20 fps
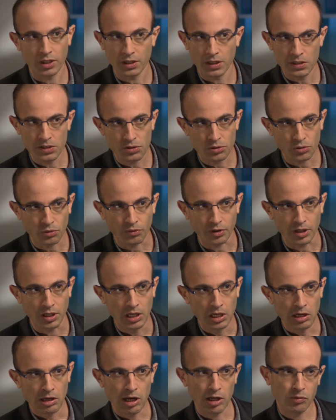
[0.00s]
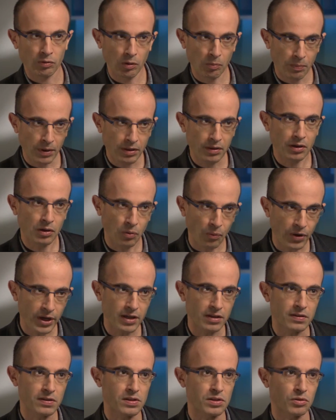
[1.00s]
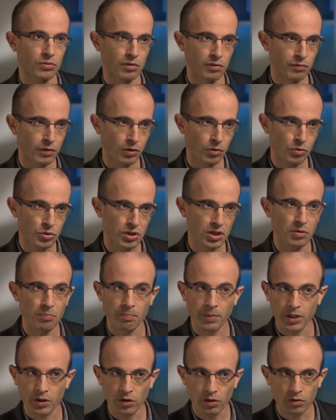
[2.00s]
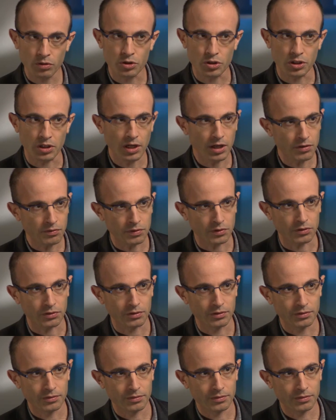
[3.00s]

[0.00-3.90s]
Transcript: in history, it will be the greatest revolution in biology ever.